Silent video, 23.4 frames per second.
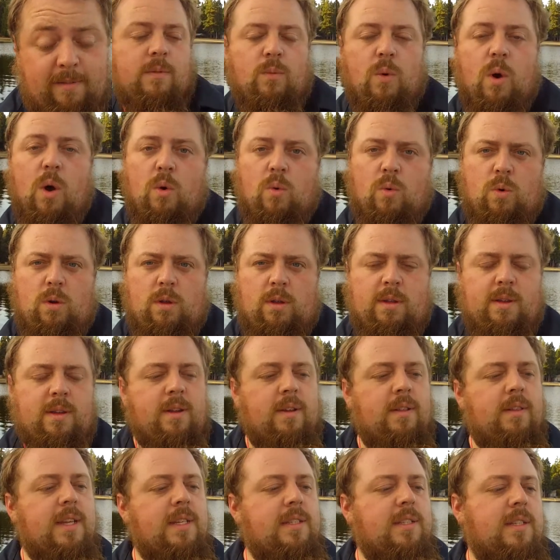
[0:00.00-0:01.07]
Whoa.
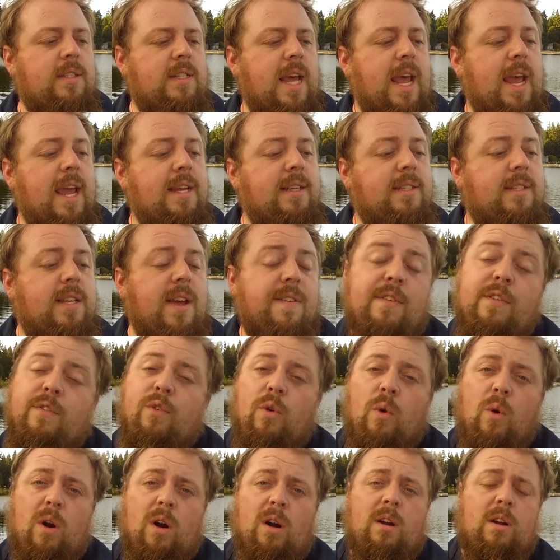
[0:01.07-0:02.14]
This is a
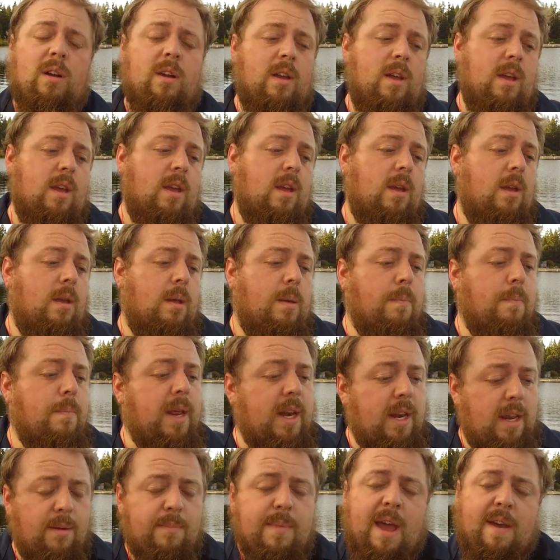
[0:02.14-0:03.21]
7.4
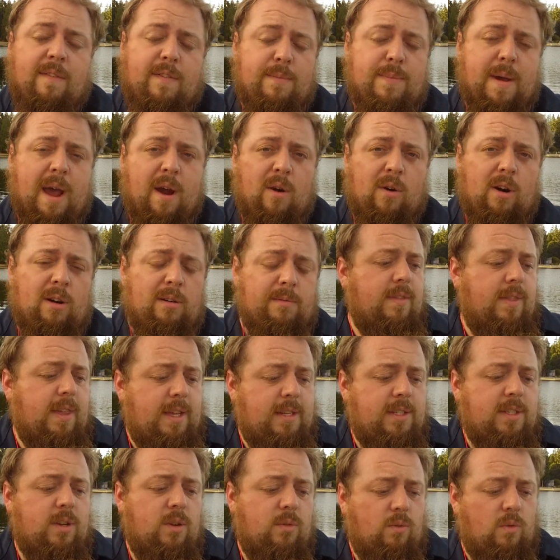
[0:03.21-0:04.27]
medium heavy power.
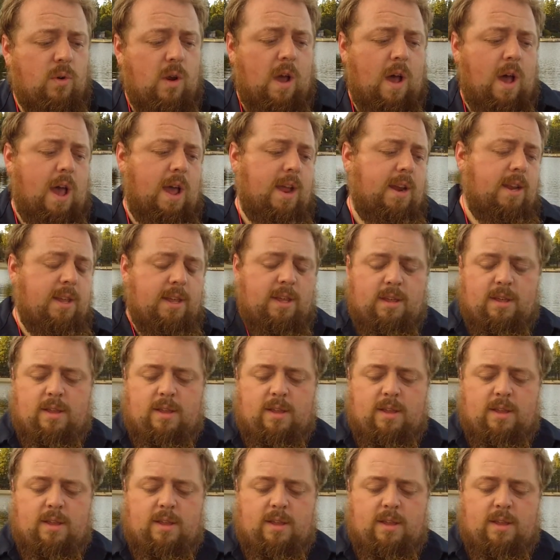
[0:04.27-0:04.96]
This rod